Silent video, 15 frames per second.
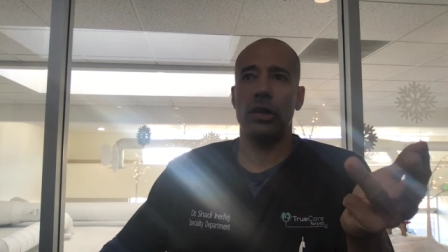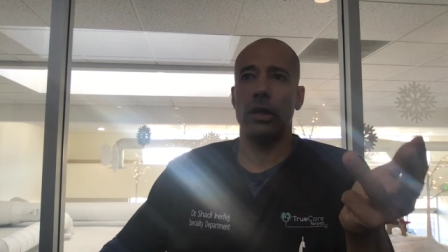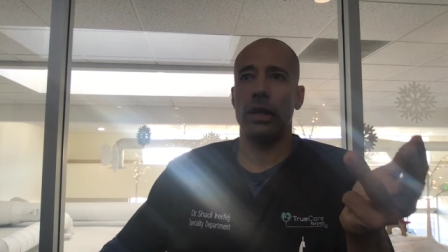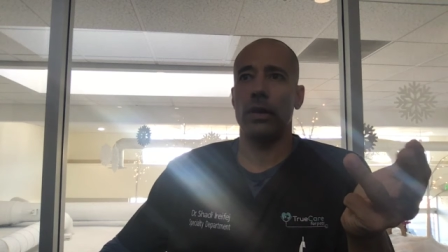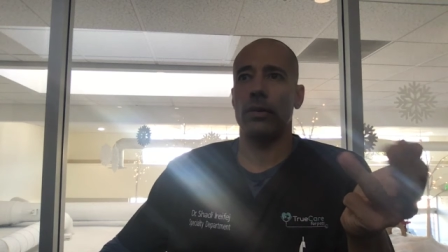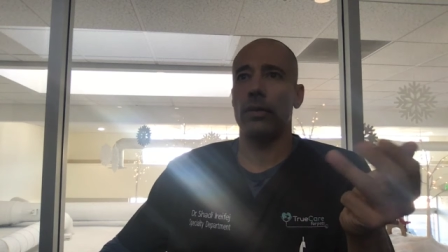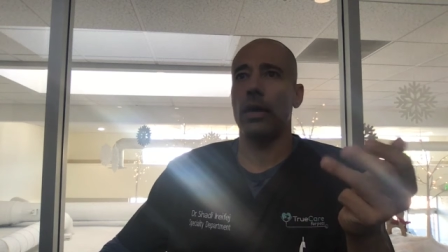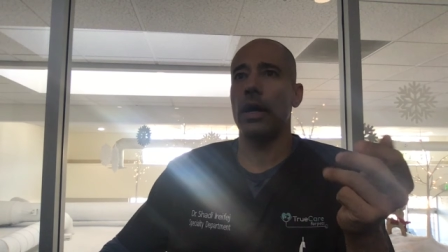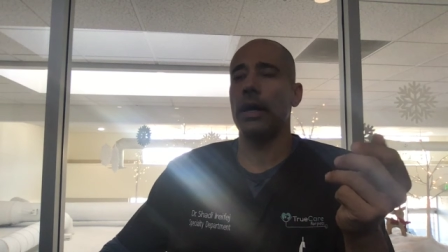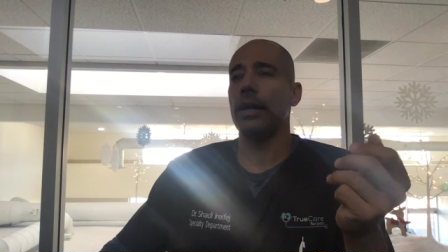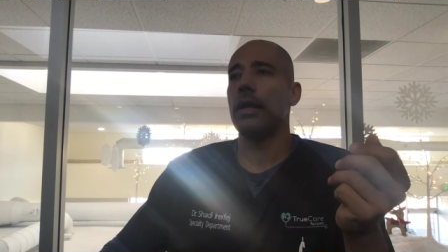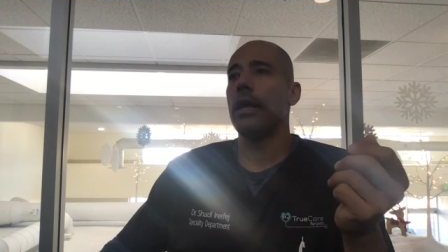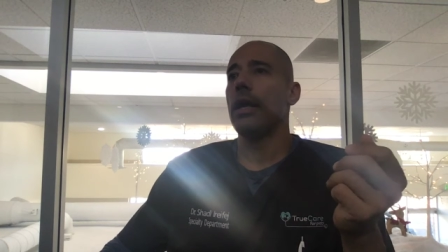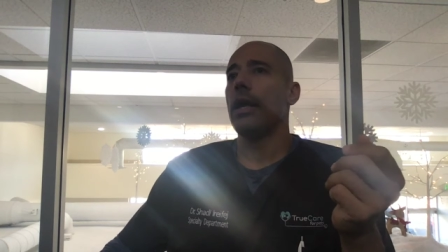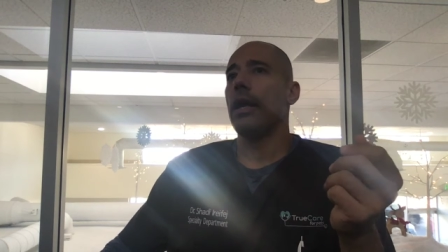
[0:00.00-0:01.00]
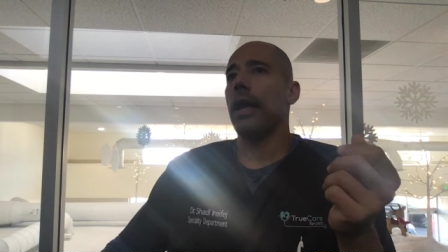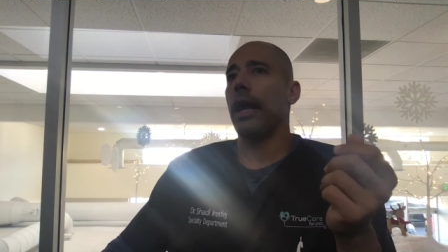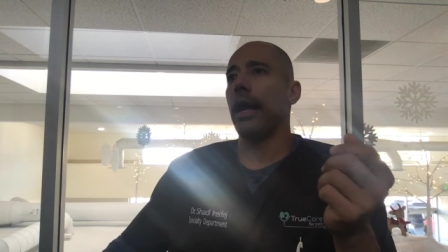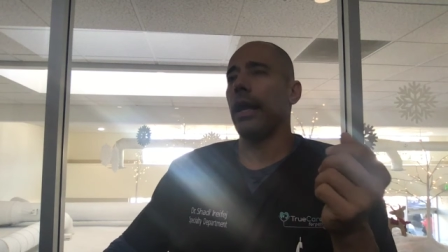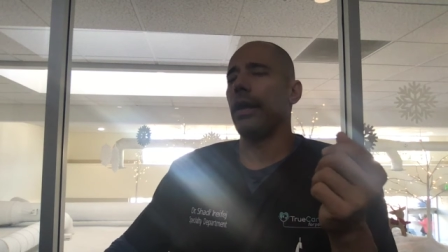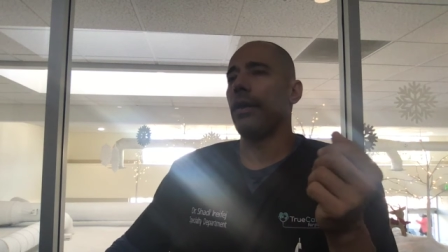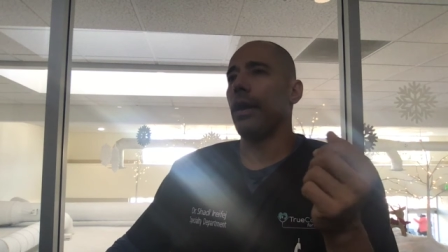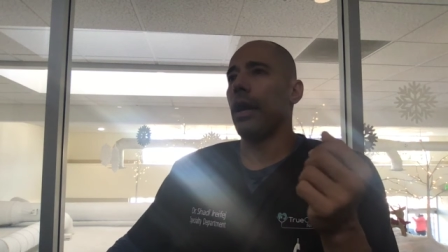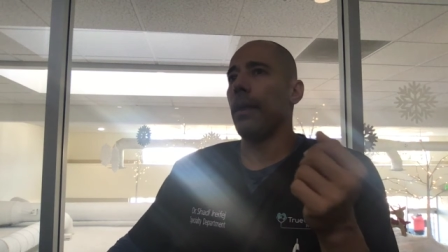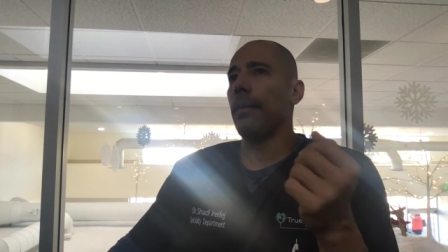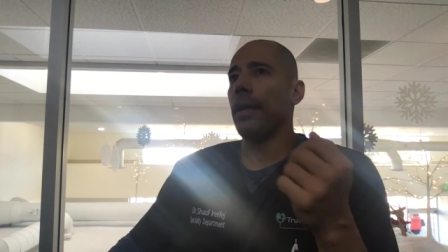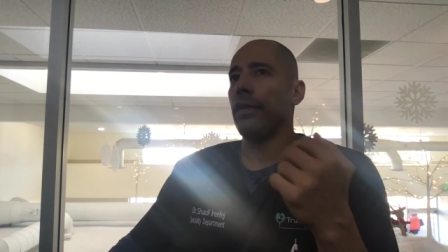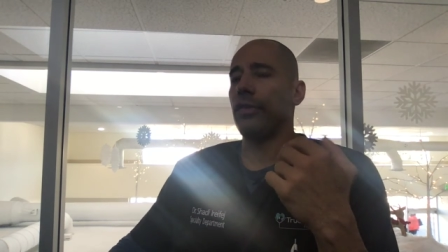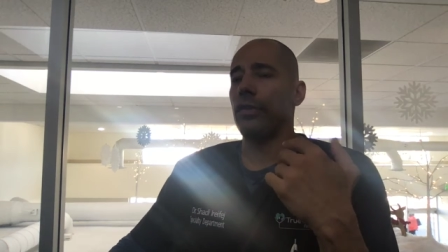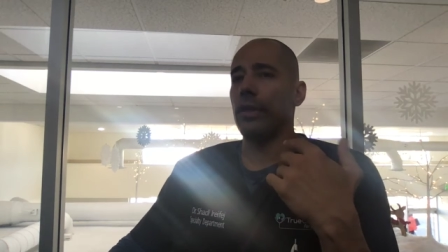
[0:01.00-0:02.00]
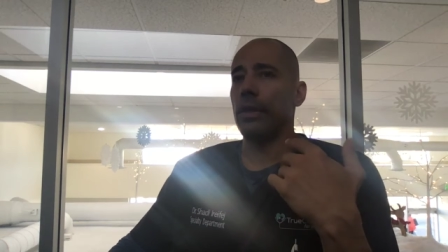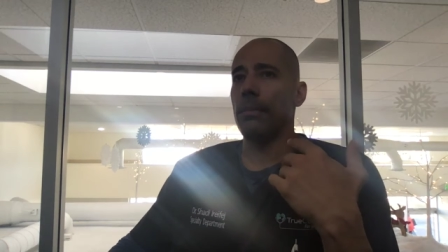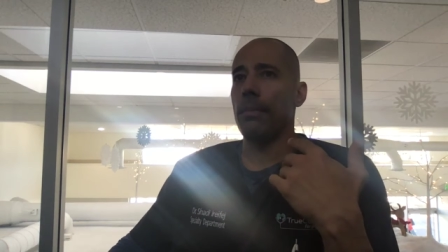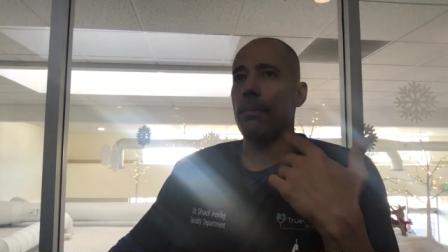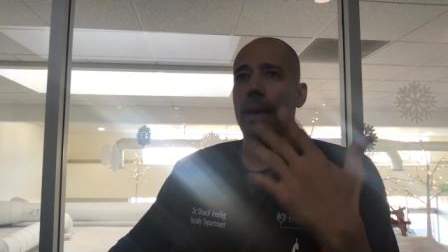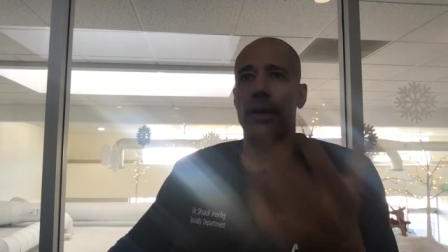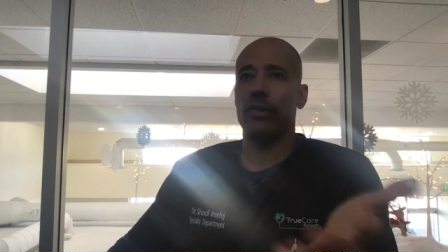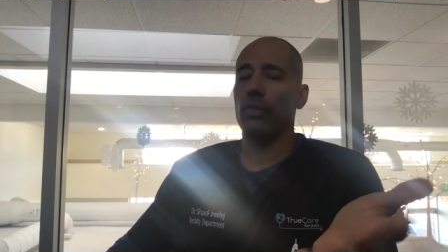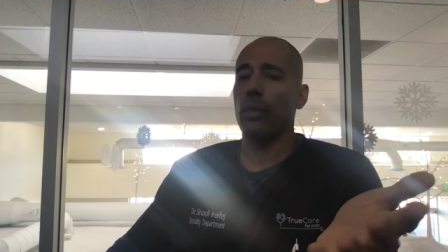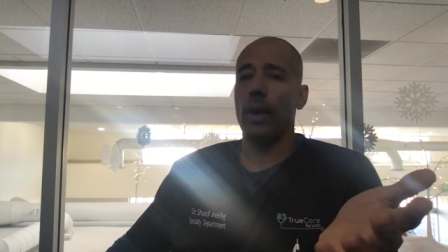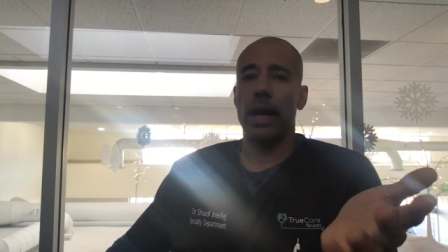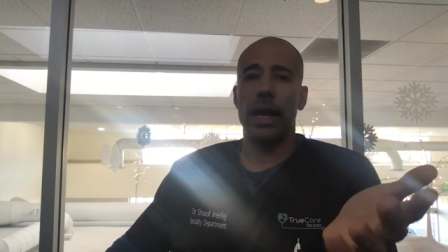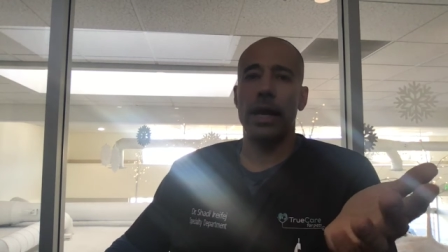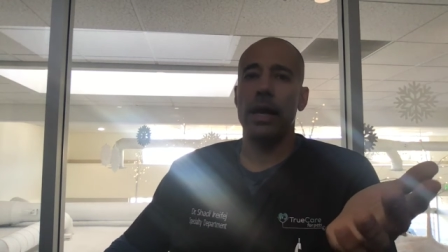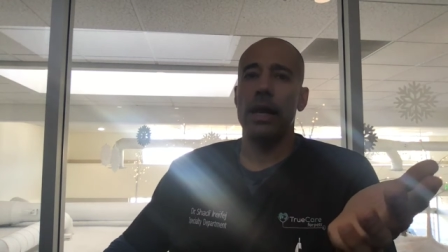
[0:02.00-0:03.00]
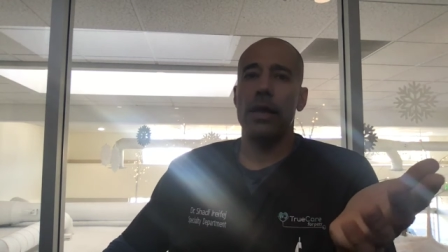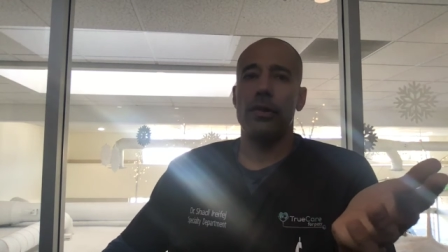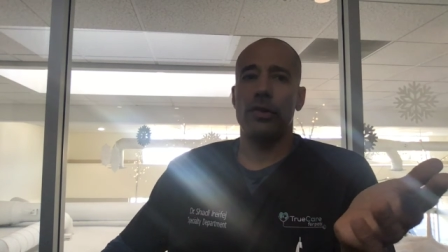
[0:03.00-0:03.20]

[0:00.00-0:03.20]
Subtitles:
later on. And it's the best way